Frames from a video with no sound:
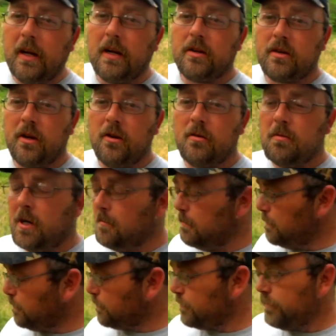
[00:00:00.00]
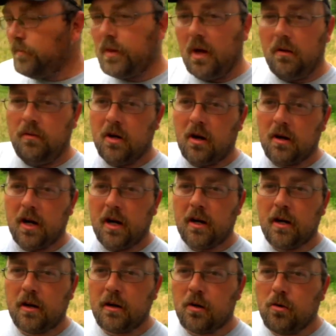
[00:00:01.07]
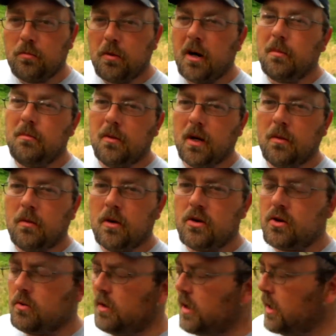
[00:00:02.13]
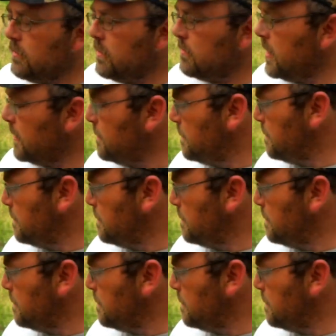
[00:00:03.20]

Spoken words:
Excuse me. If y'all got a good cold pot, you might want to join in with me.